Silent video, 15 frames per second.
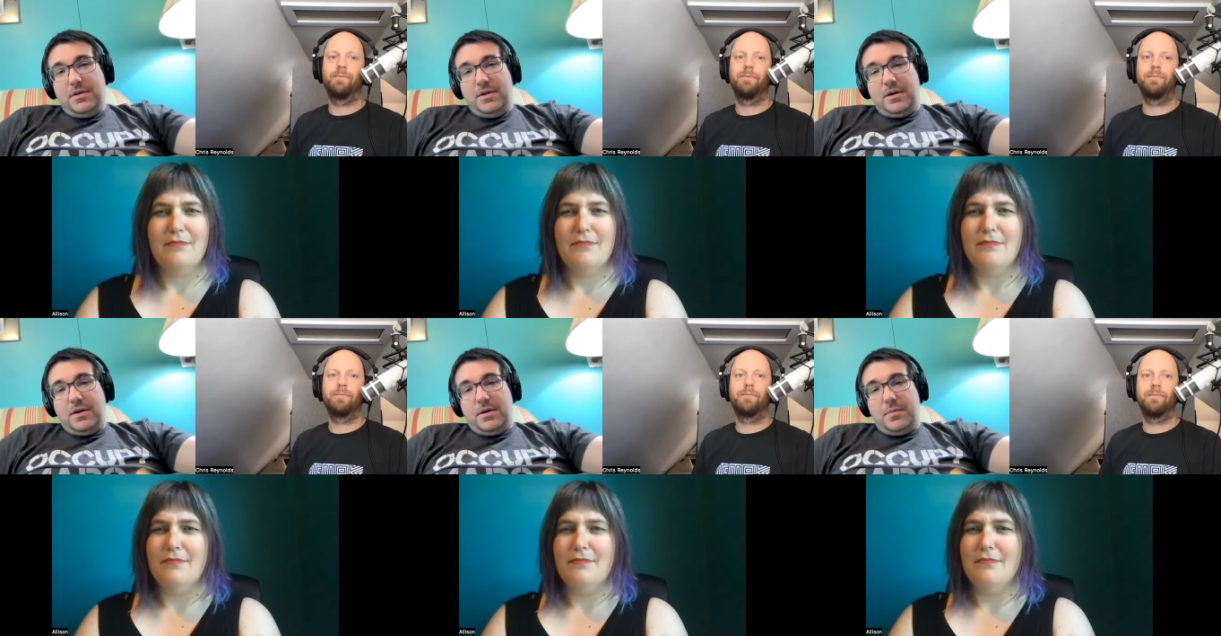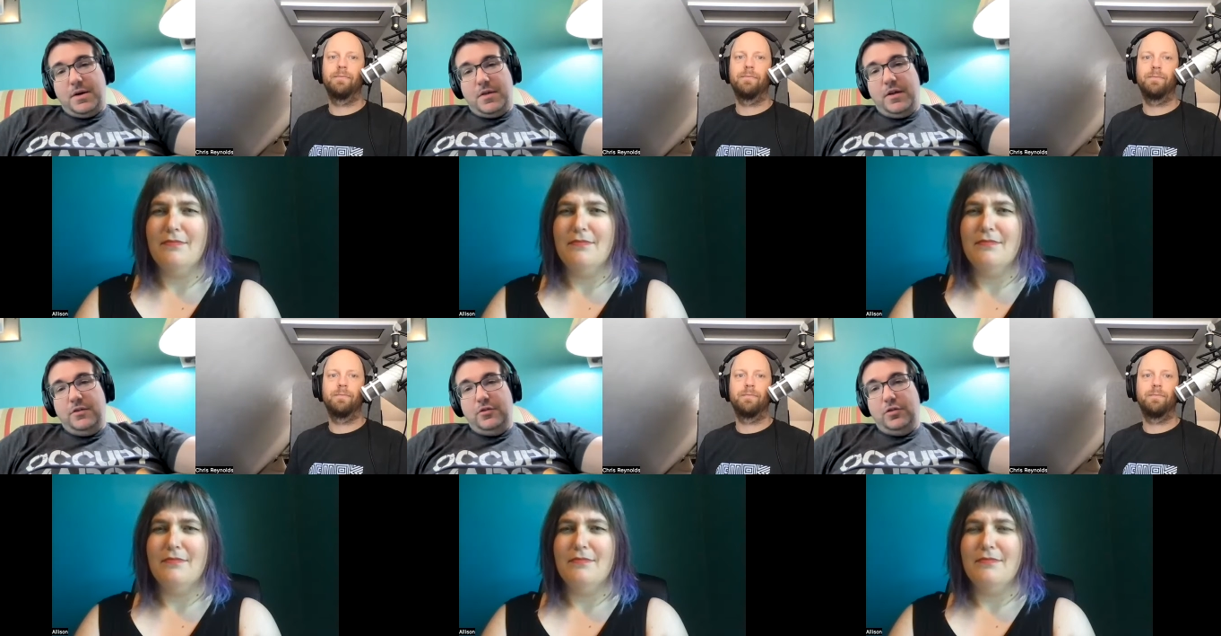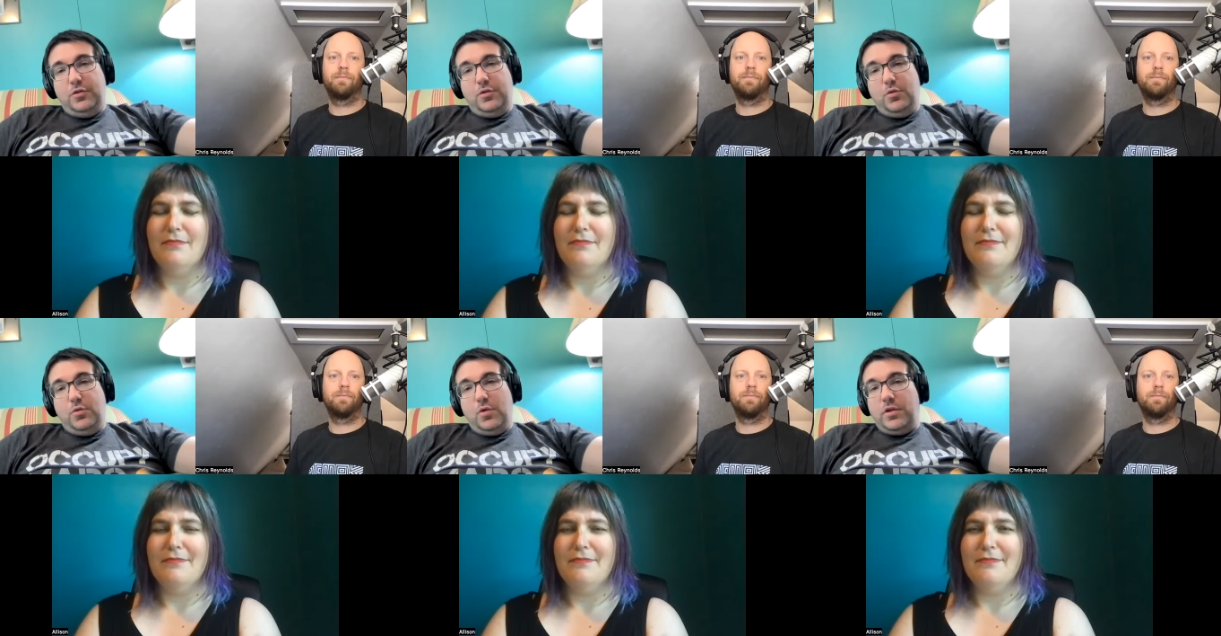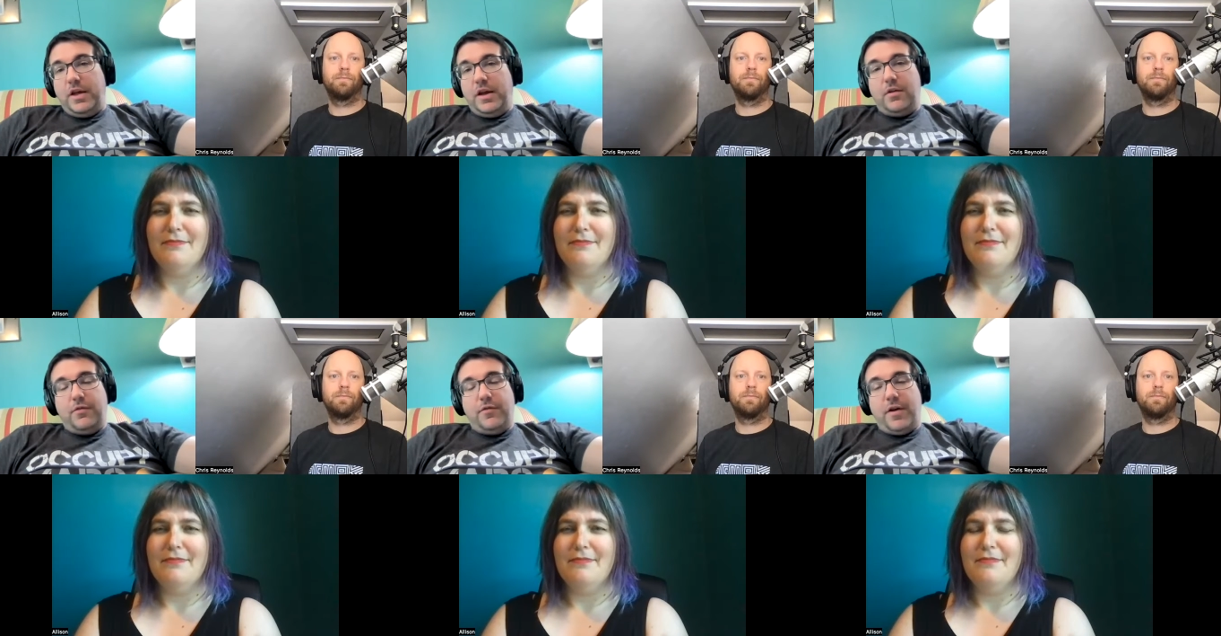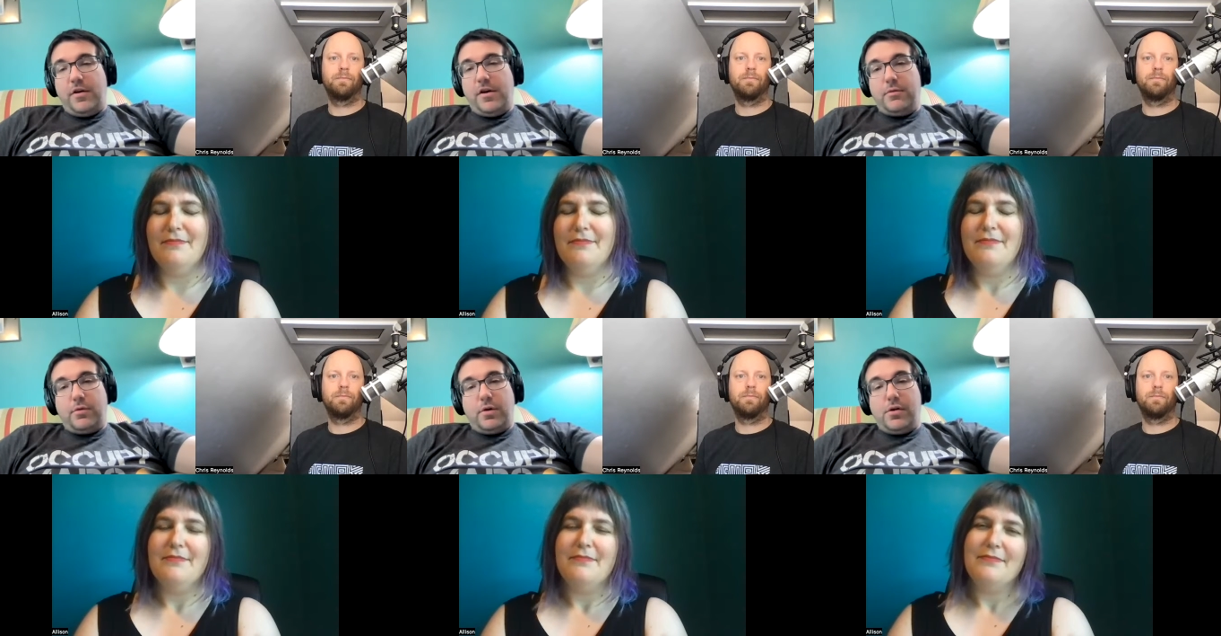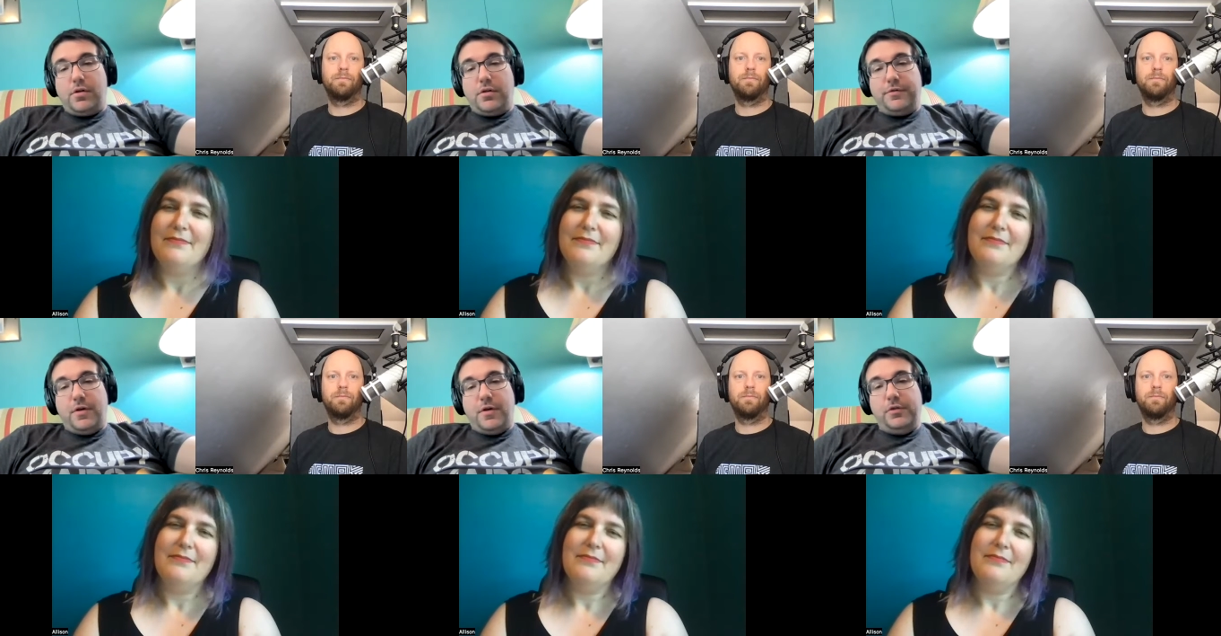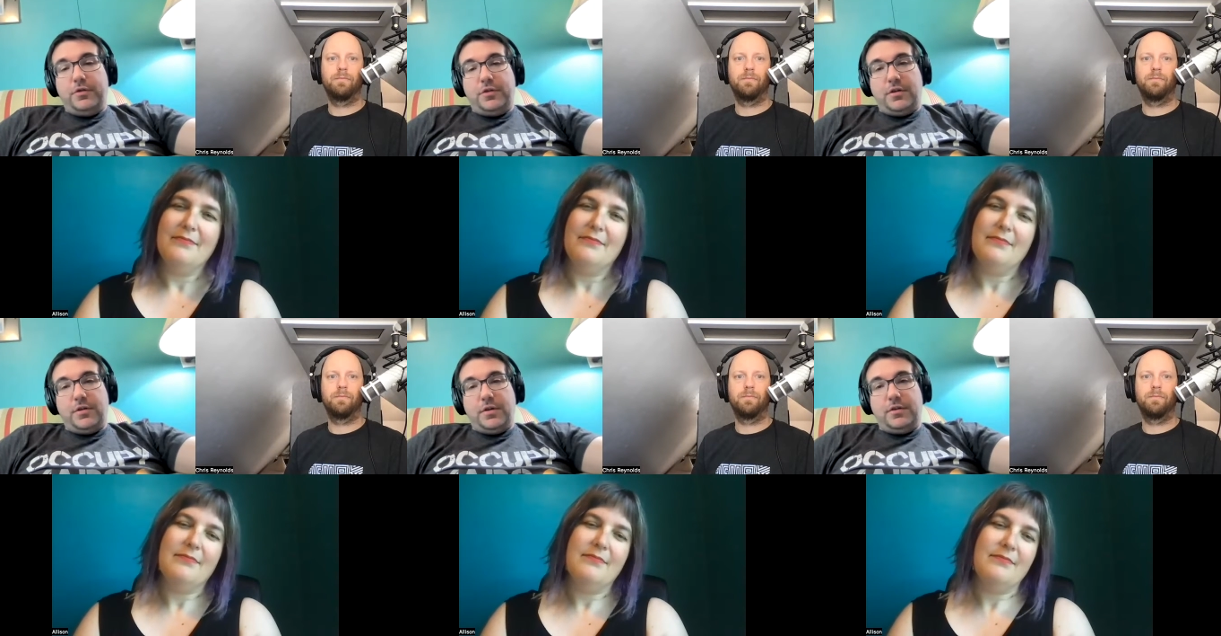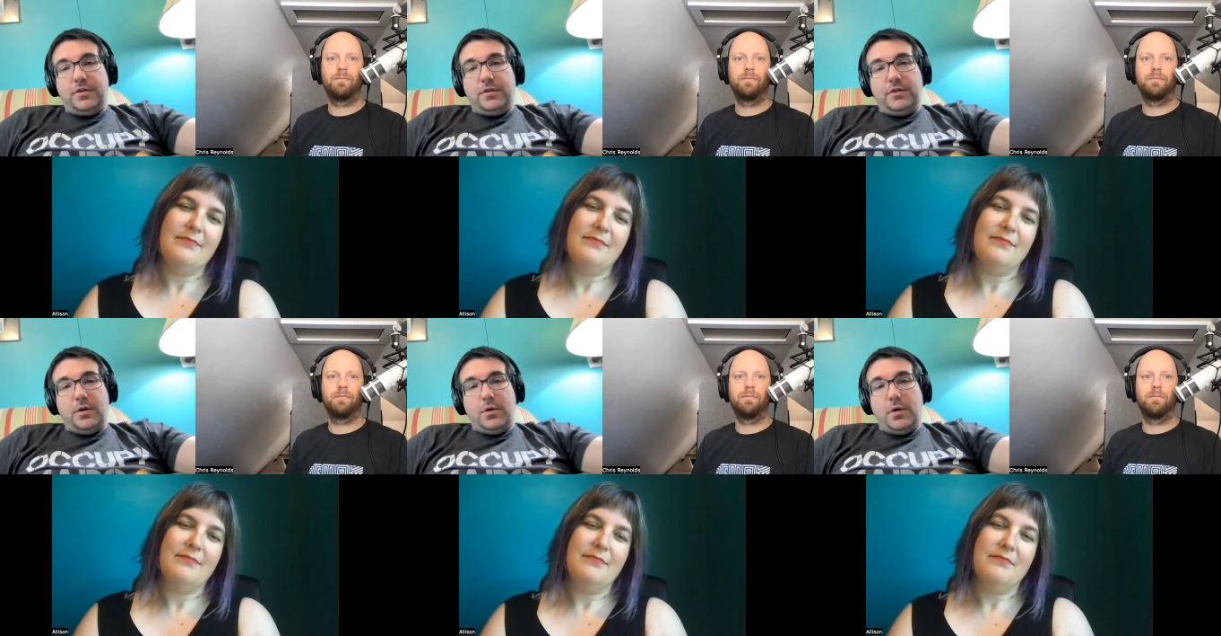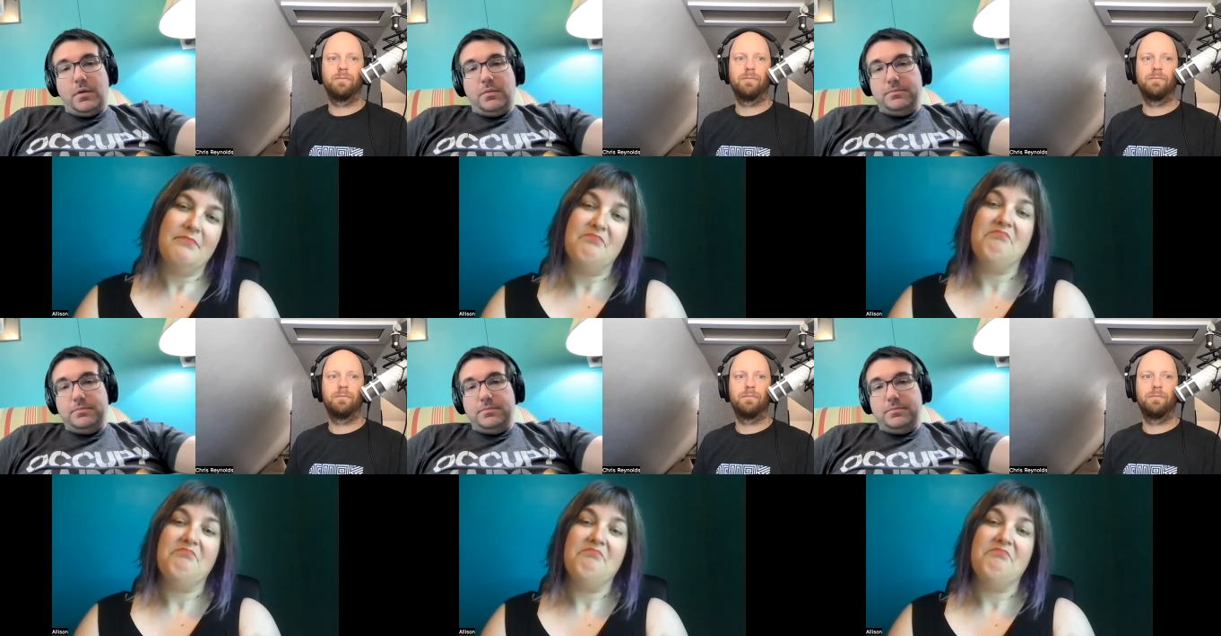Speaker 1: Um, and they do like very rural phone service, so